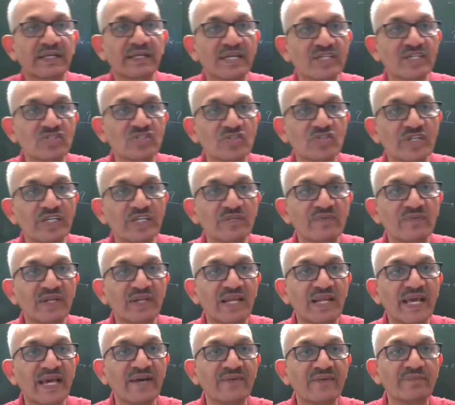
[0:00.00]
Glycerine
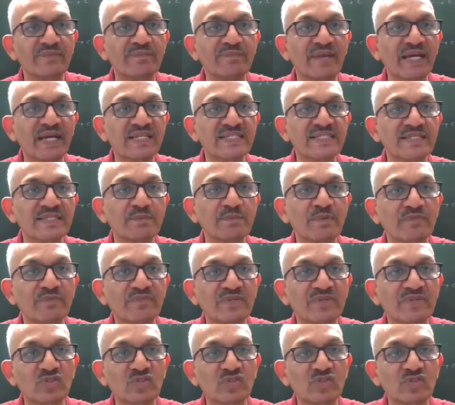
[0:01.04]
will have maximum